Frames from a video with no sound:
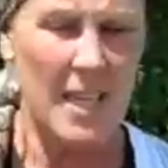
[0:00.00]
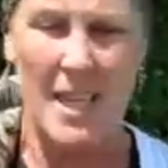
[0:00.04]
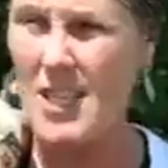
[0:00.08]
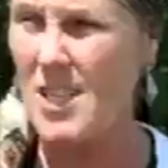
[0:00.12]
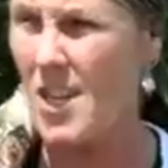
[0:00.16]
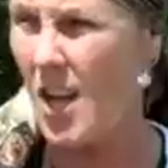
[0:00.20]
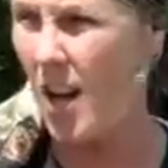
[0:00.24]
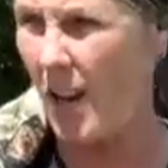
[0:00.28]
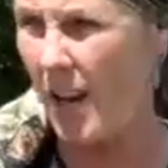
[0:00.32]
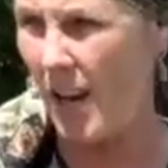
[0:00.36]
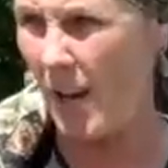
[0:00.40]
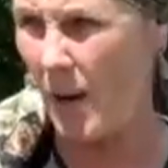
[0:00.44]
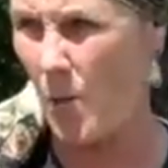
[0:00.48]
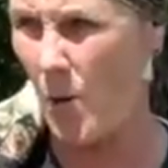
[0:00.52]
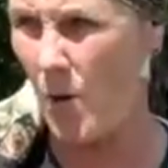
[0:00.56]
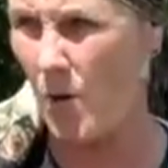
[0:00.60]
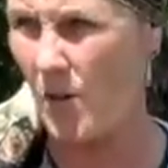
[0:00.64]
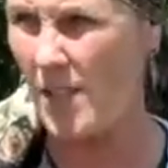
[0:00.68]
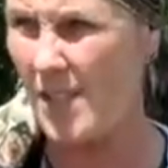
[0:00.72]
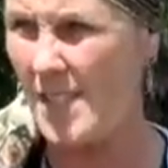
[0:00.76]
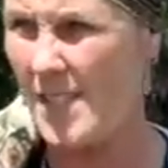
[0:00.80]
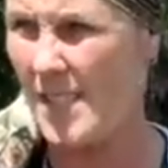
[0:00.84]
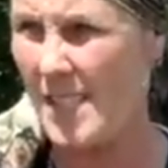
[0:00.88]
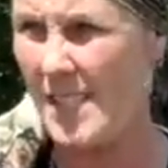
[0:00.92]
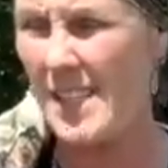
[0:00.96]
Dalek
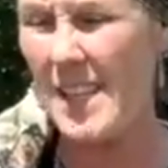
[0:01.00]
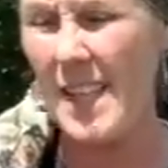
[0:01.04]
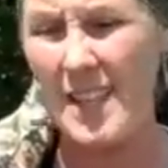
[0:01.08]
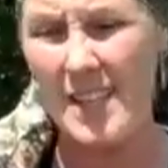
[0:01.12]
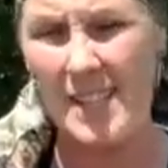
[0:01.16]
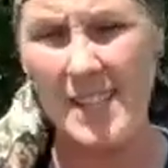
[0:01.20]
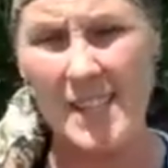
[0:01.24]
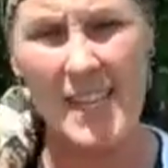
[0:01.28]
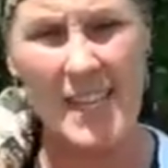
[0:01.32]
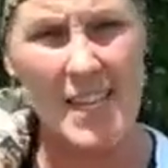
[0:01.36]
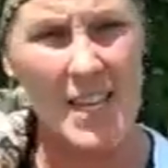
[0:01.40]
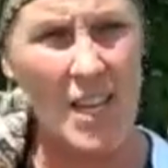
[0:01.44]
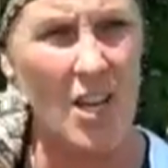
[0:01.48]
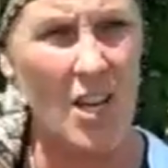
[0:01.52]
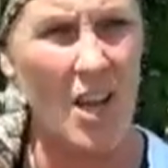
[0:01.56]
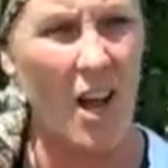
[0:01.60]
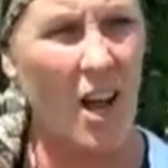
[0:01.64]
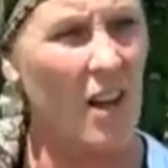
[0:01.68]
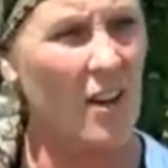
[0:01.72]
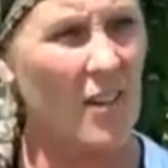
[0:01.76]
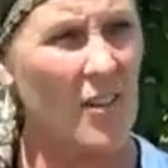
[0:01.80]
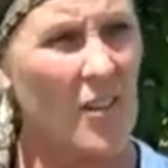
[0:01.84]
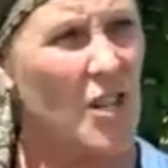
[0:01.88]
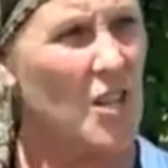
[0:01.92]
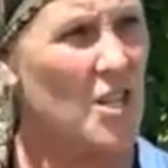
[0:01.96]
ones is they'll sit in your garden,